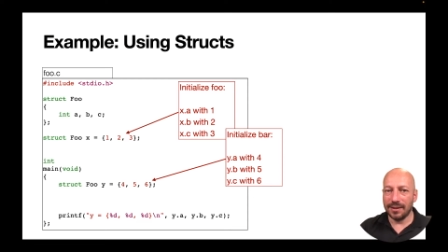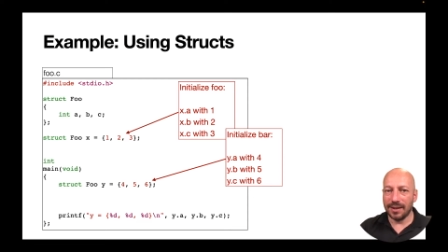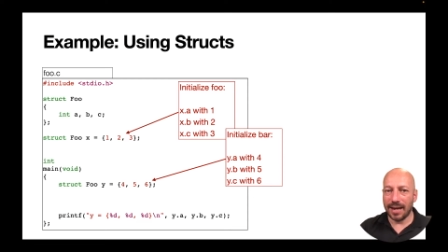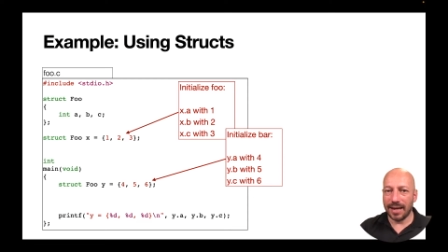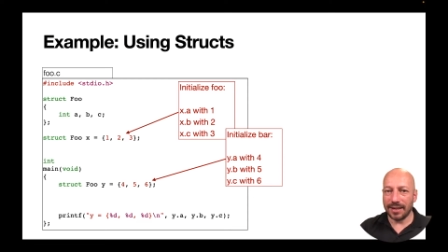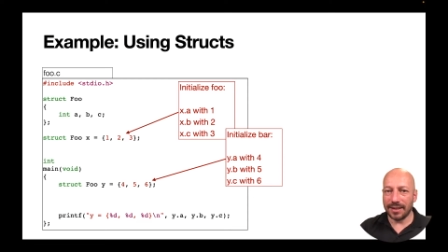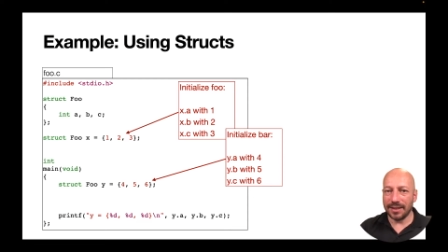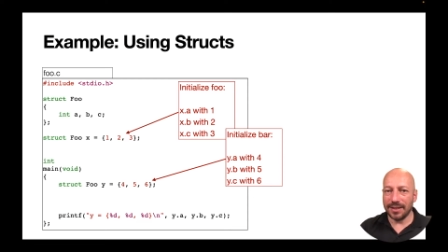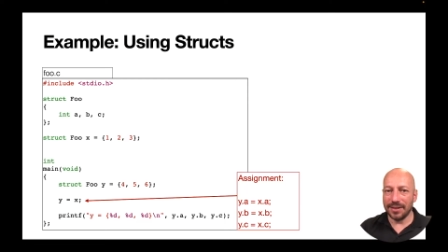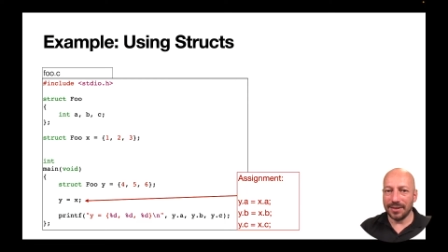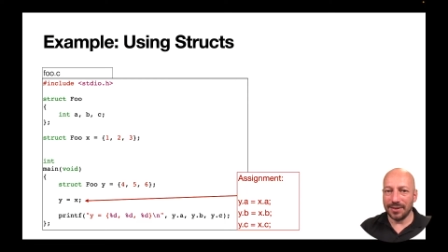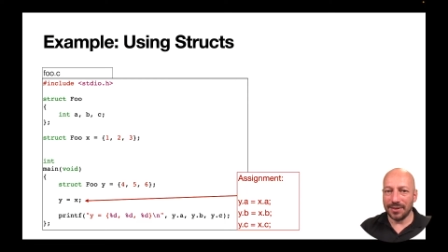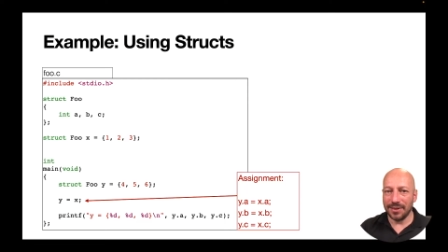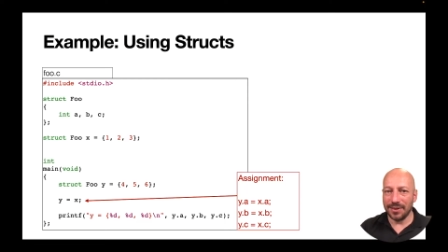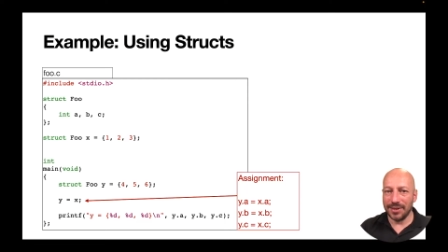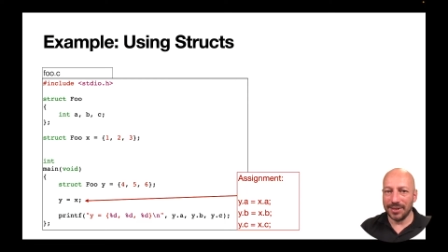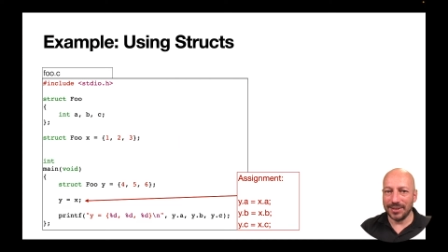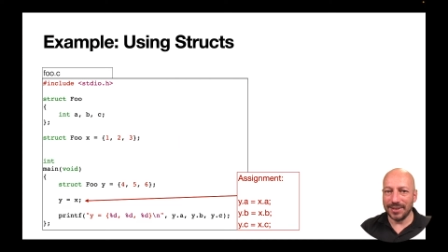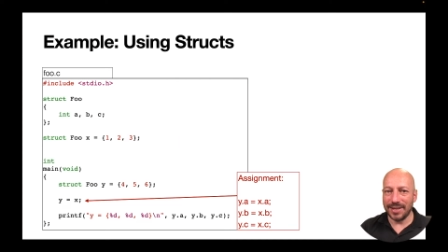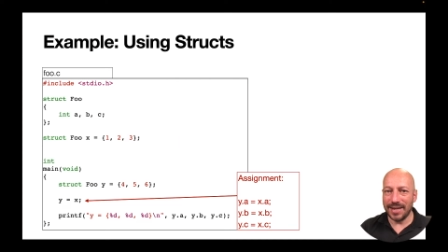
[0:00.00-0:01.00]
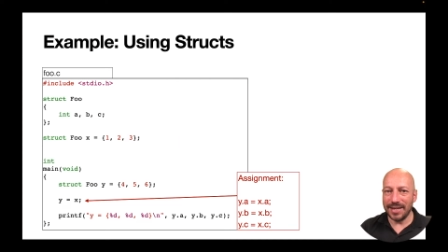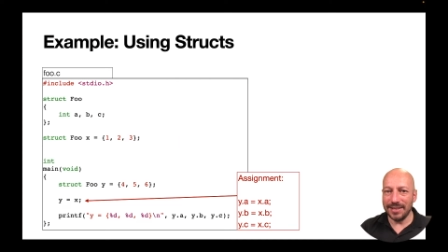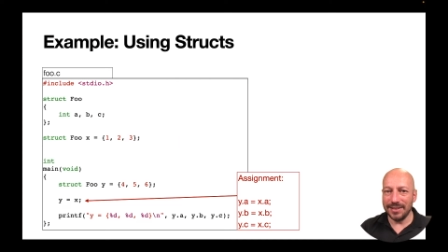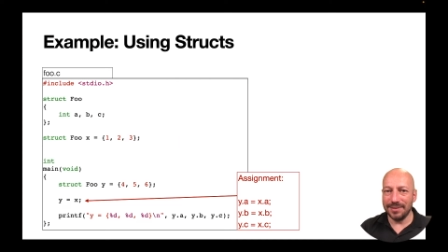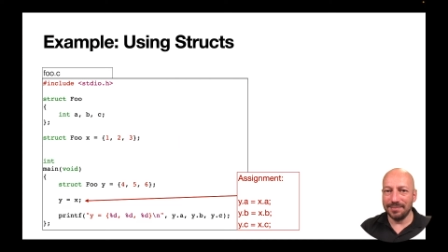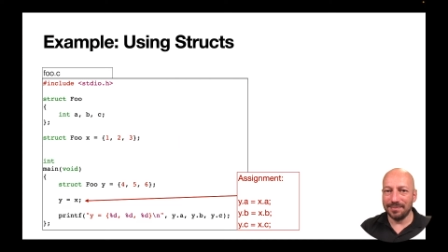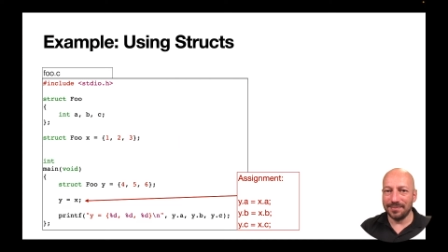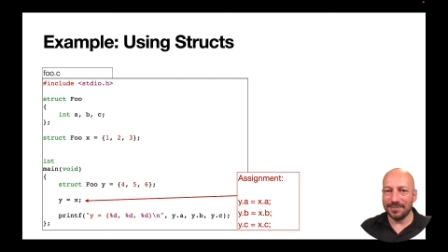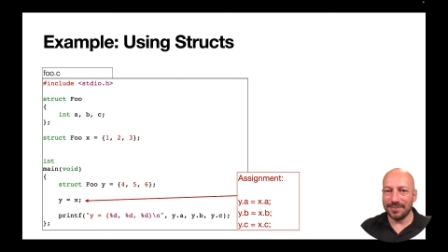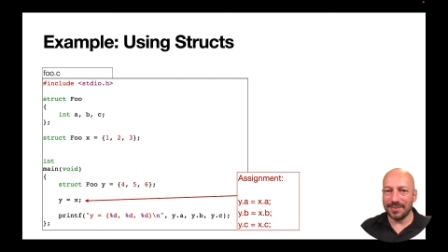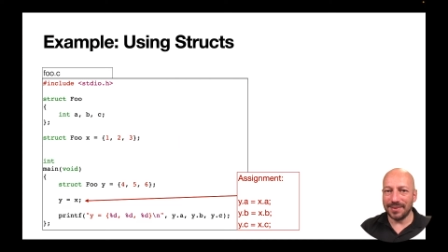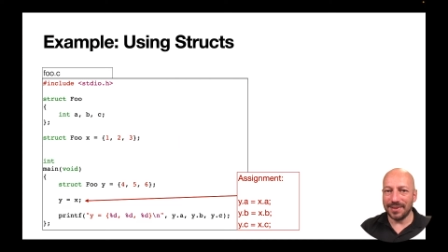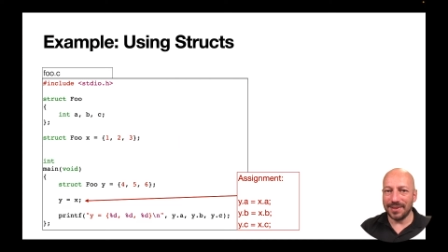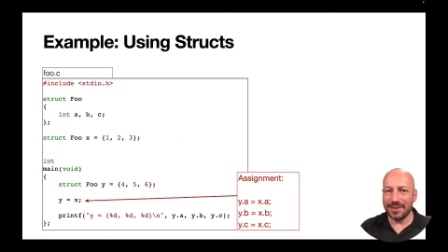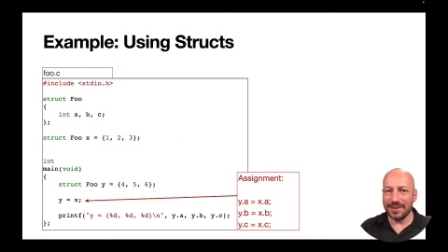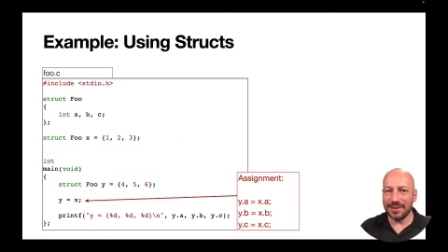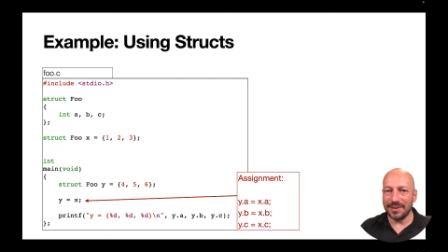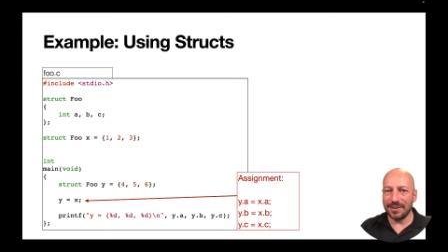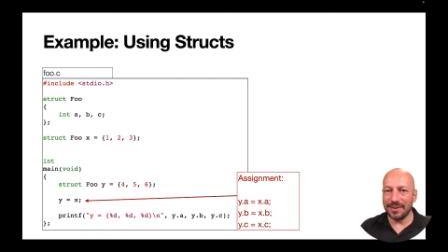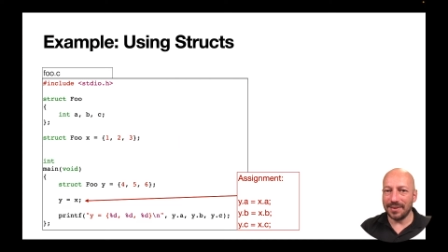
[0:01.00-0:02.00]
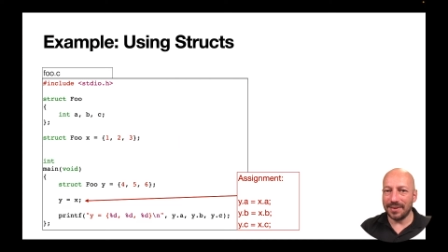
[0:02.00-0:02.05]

Like in this case, uh,